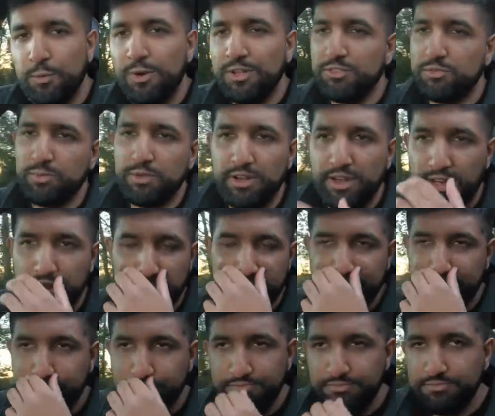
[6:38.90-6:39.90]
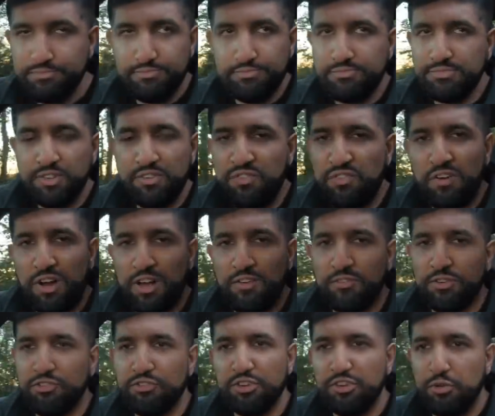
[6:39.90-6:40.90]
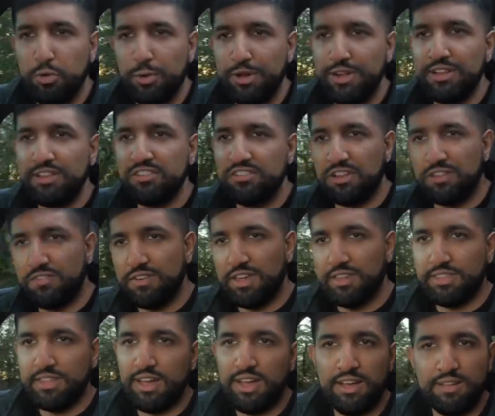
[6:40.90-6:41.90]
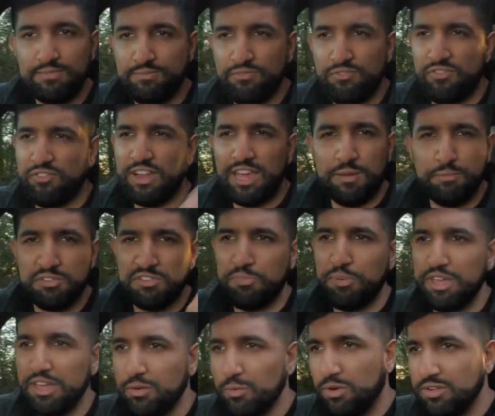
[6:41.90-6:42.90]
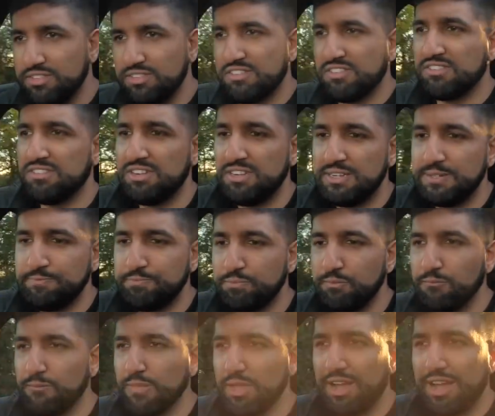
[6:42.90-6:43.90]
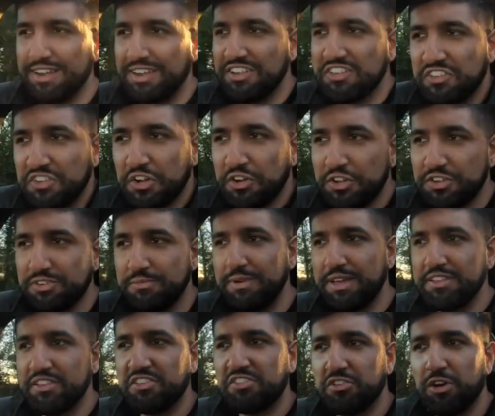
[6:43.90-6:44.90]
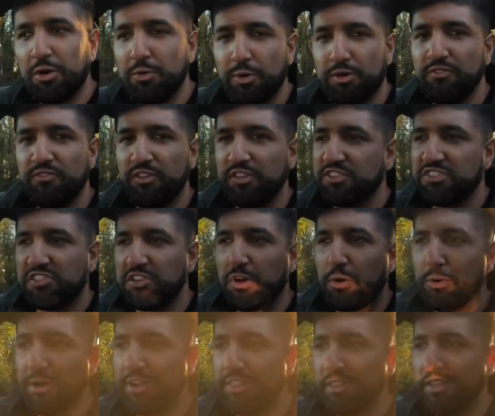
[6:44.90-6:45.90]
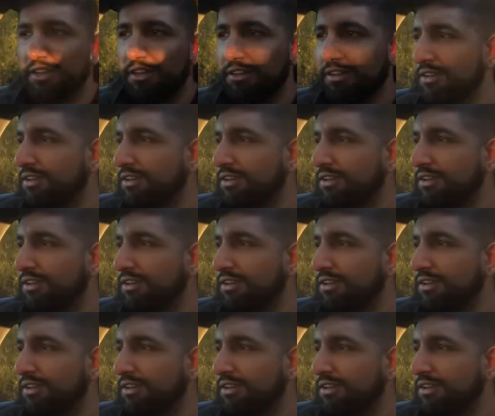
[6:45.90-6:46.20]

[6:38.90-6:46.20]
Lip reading: ones with like 520, stuff like that, flame spitting ones, and it still doesn't make the stock one feel slow or anything.